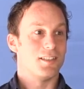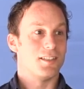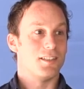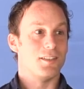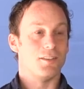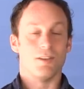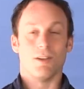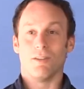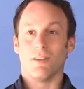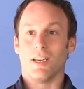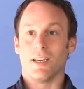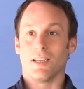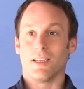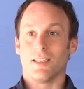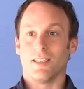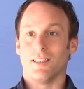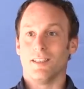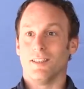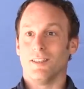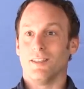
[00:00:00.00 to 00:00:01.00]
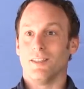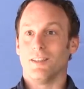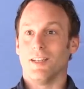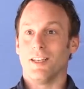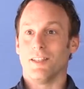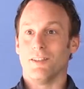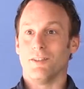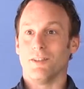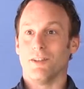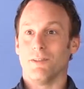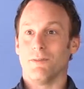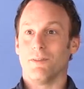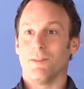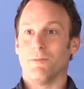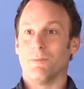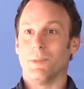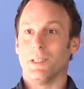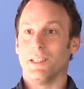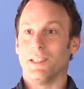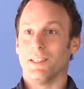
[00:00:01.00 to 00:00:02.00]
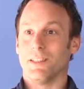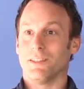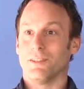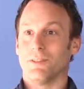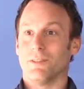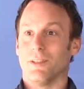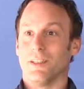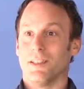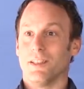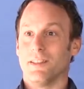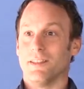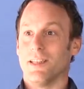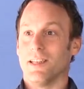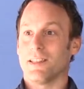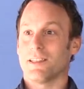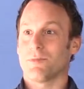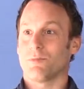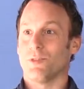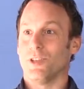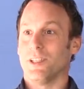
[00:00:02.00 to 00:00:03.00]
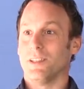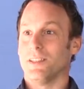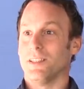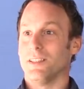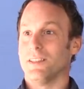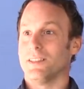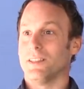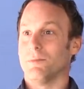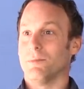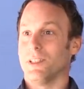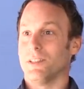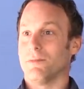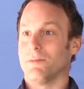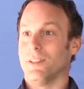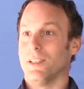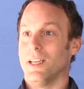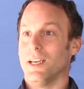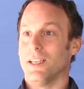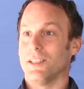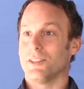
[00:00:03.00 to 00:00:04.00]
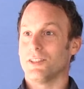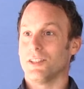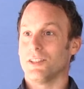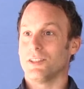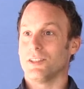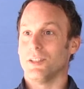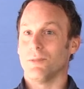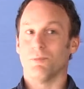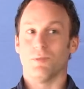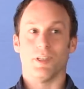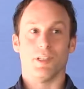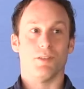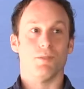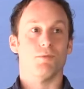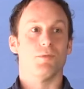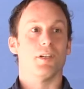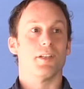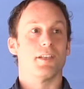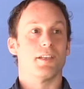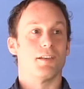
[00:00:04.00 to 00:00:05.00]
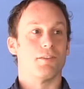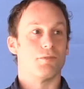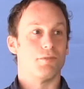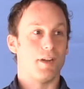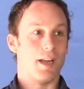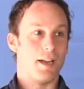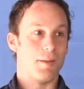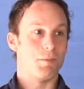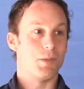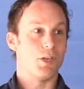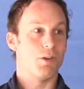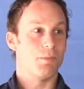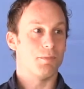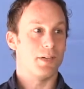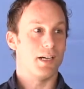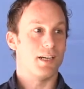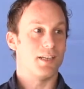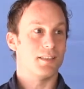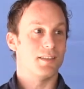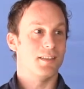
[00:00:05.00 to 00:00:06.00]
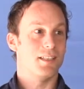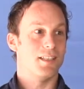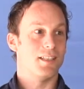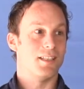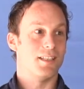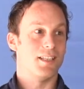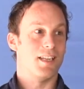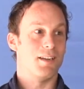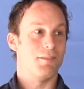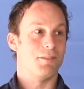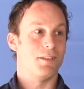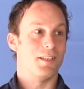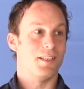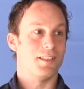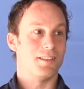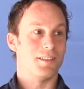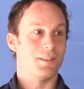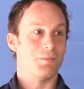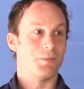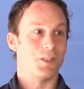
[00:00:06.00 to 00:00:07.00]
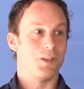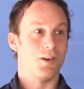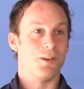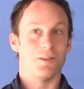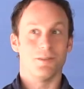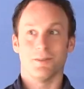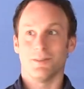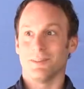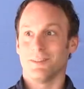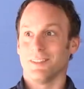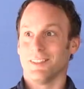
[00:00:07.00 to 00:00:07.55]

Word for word: You know, like, uh, I don't know if you've been into a, a desperate, intimate relationship where you want to grab your partner and never let them go.